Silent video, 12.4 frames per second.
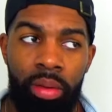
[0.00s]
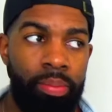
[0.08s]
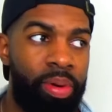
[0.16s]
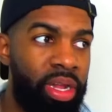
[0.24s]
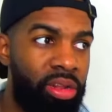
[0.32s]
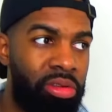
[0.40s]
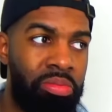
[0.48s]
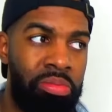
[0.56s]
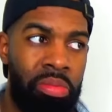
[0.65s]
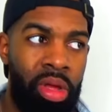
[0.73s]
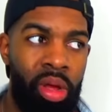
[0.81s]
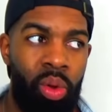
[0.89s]
But
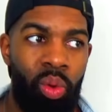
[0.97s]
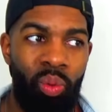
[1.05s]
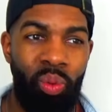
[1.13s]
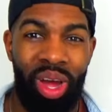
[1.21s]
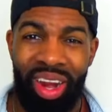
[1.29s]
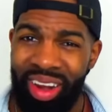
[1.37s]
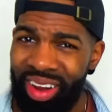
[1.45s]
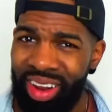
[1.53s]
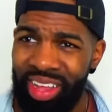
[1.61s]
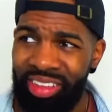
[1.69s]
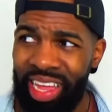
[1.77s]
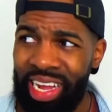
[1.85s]
what
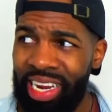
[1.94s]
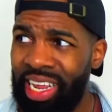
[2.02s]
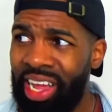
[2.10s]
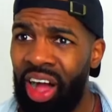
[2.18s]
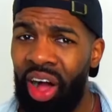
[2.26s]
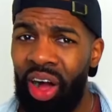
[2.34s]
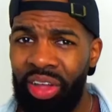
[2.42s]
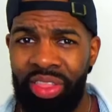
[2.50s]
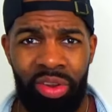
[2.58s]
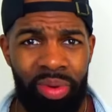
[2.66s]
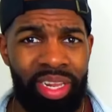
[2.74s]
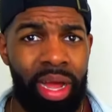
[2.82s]
exactly are the
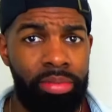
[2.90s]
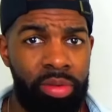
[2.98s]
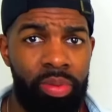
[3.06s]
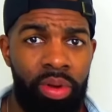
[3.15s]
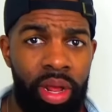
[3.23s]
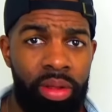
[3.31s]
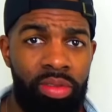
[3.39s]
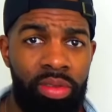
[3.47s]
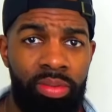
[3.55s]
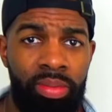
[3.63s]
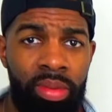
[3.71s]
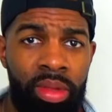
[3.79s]
direct object pronouns?
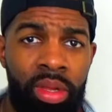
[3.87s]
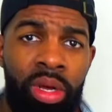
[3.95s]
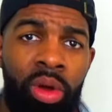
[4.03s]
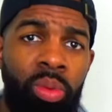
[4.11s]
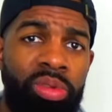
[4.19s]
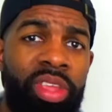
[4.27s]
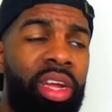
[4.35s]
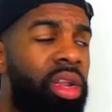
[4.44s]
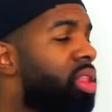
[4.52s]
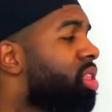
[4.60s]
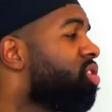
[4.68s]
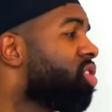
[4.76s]
Well, take a
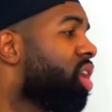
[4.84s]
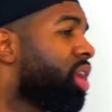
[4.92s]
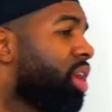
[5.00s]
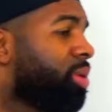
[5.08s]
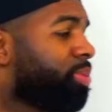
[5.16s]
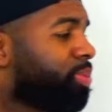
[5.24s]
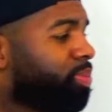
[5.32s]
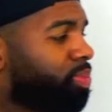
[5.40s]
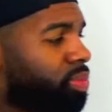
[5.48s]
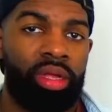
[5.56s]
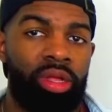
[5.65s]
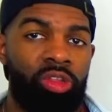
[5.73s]
look at this chart here.
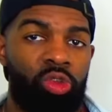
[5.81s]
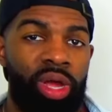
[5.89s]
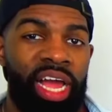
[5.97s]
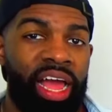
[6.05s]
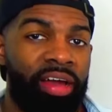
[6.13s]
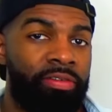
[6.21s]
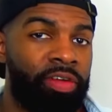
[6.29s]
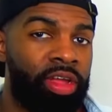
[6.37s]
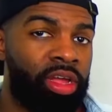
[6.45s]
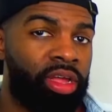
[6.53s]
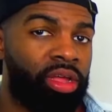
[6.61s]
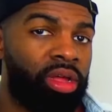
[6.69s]
So I have
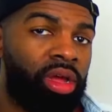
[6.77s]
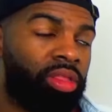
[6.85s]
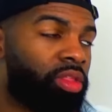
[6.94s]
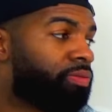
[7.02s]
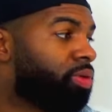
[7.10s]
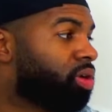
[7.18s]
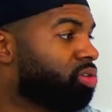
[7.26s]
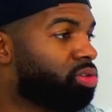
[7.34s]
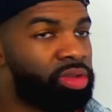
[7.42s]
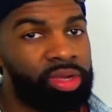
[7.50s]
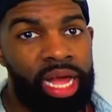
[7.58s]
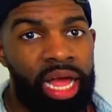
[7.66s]
in the
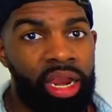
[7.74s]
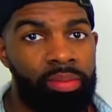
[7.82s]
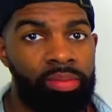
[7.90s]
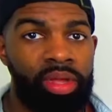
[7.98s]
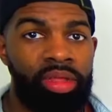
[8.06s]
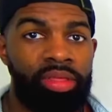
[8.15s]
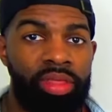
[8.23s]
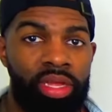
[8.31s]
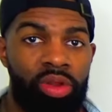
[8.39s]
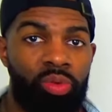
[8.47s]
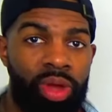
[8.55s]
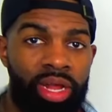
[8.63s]
first column
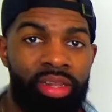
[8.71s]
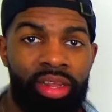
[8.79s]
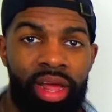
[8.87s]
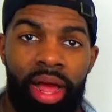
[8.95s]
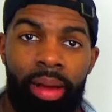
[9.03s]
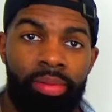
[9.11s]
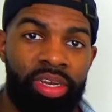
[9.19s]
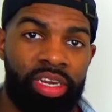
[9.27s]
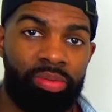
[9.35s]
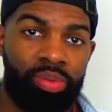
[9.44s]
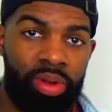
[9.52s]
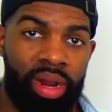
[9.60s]
the direct
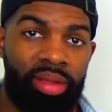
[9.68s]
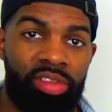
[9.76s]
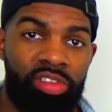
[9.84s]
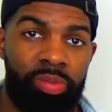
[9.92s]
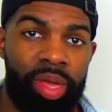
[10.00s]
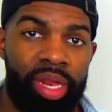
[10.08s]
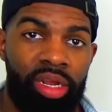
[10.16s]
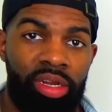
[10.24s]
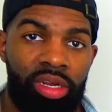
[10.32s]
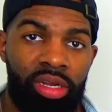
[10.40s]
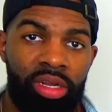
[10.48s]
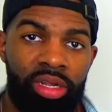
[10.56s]
object pronouns in Spanish.